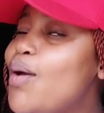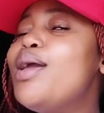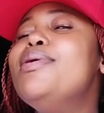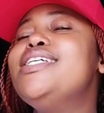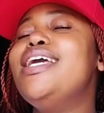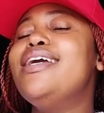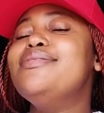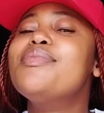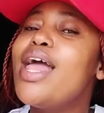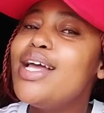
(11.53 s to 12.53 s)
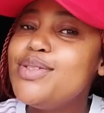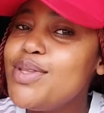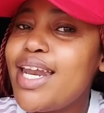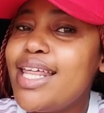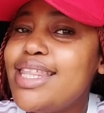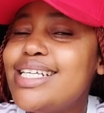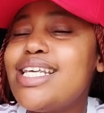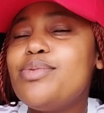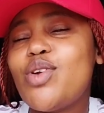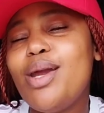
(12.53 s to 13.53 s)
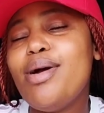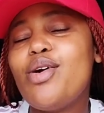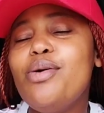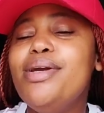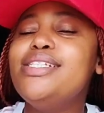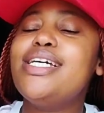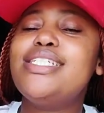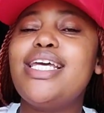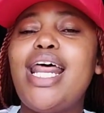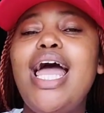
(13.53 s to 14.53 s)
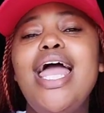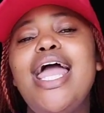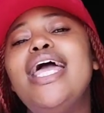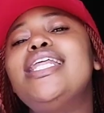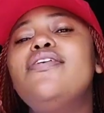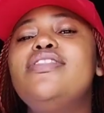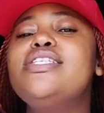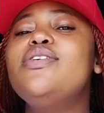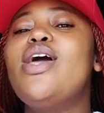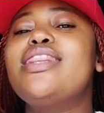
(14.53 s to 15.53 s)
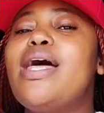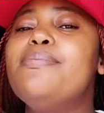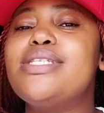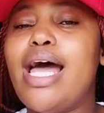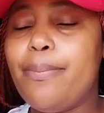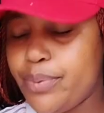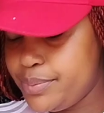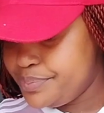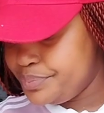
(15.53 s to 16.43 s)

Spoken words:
Oyemete, do the right thing. Subscribe, comment, share, and give this video a thumbs up.